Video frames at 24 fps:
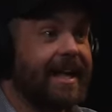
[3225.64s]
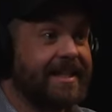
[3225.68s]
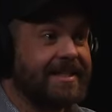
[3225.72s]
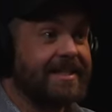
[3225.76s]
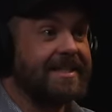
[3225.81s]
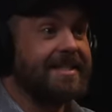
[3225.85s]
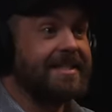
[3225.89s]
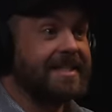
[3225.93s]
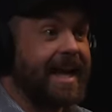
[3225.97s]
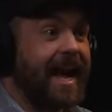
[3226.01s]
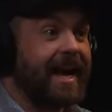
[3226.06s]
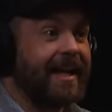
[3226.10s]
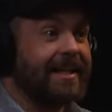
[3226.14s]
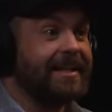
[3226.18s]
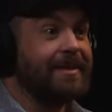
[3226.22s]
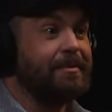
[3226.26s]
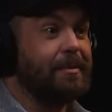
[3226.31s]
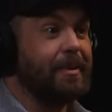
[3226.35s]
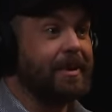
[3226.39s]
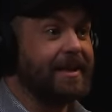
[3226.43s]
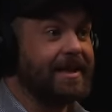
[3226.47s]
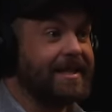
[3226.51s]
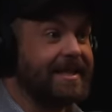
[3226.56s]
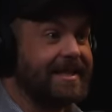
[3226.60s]
that's exactly
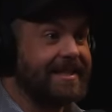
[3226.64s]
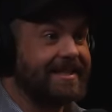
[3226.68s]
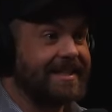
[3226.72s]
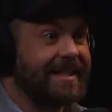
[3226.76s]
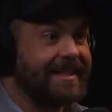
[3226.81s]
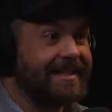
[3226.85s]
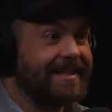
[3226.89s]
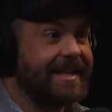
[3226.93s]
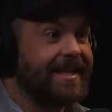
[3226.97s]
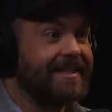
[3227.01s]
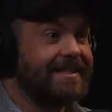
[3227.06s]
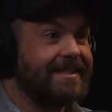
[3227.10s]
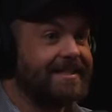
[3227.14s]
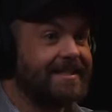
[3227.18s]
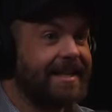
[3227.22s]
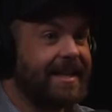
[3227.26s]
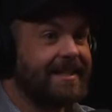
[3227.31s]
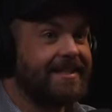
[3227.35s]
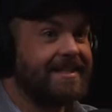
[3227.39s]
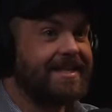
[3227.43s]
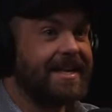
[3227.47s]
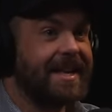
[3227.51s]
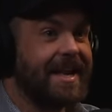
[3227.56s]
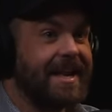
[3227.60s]
what it is. That that
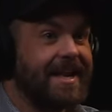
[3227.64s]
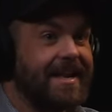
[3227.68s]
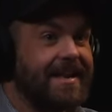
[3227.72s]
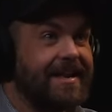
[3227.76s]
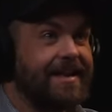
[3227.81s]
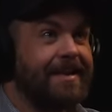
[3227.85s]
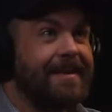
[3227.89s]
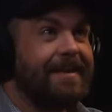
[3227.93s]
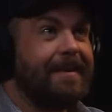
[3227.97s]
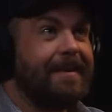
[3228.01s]
that's a